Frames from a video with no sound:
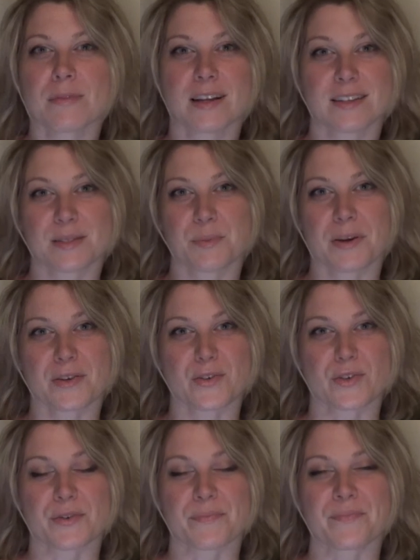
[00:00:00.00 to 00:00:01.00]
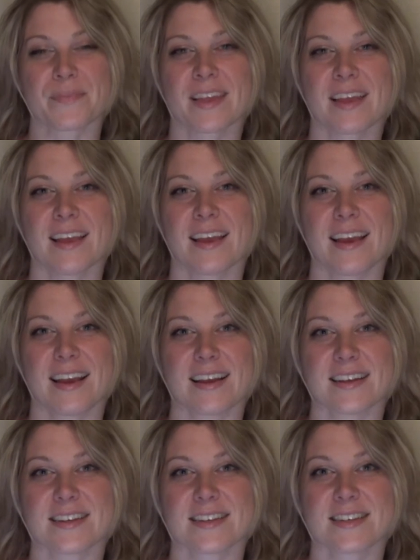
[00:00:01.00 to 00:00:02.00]
not special,
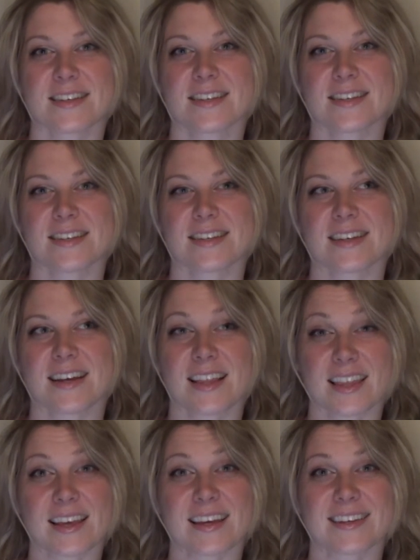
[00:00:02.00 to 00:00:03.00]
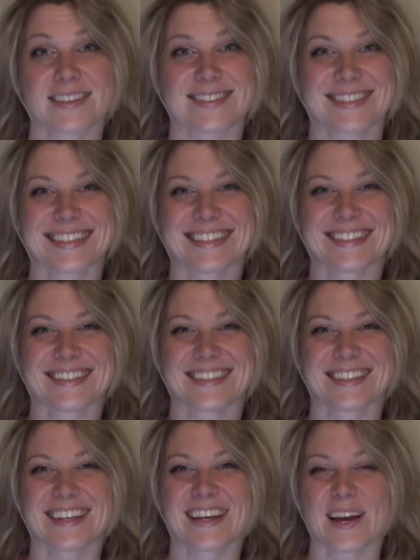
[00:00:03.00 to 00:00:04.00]
and I like it.
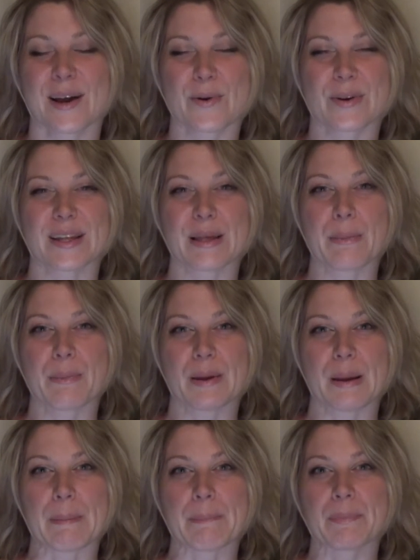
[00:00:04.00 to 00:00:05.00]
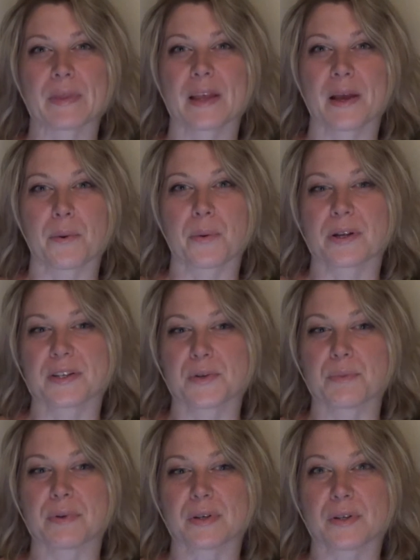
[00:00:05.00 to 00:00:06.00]
I want to keep it up. I want to
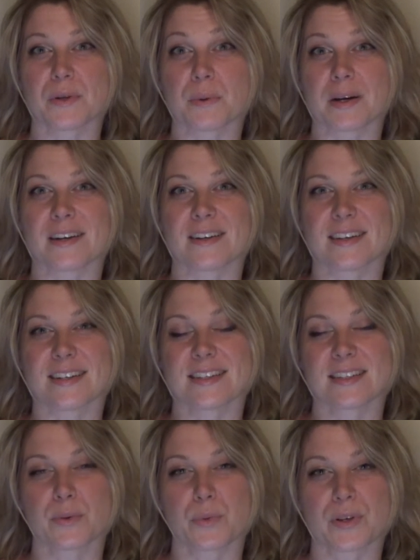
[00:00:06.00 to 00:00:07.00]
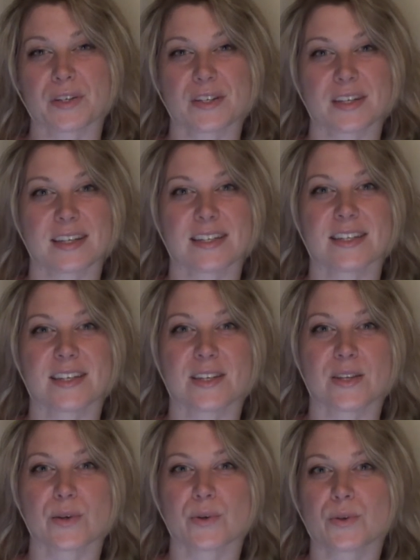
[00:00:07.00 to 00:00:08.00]
build awareness. I want to
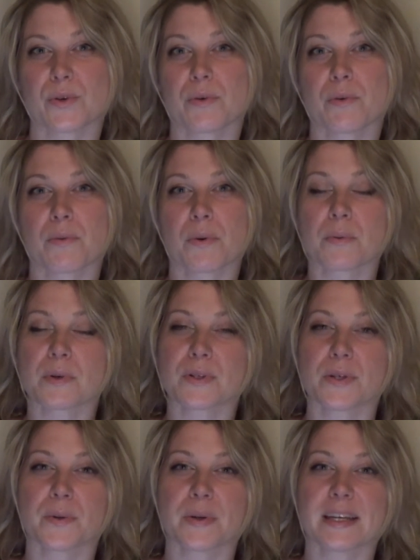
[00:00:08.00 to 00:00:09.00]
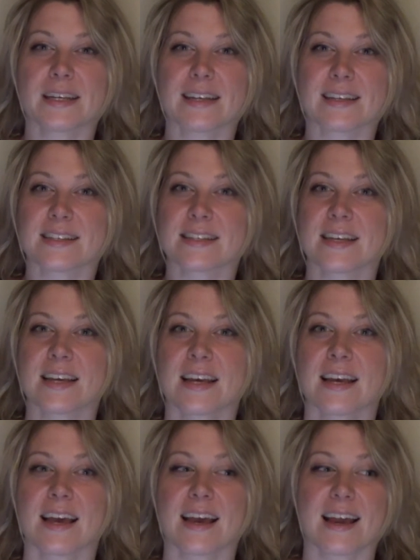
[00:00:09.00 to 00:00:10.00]
continue doing what we're doing
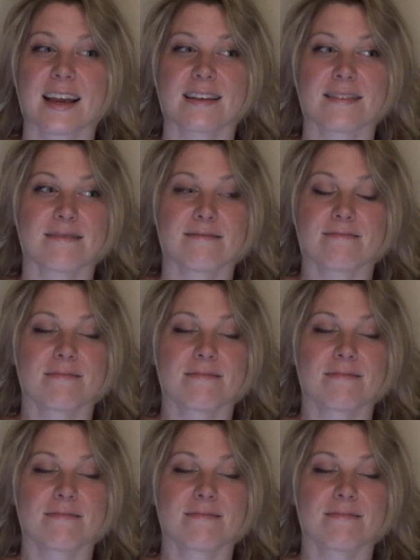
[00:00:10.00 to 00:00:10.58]
and